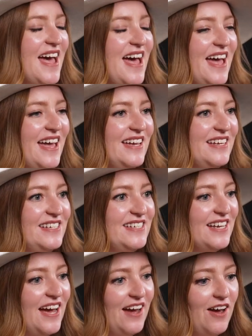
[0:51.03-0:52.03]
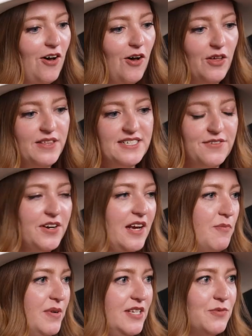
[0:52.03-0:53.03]
and all these different
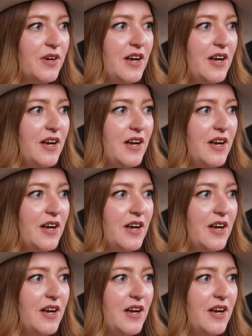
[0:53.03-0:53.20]
companies were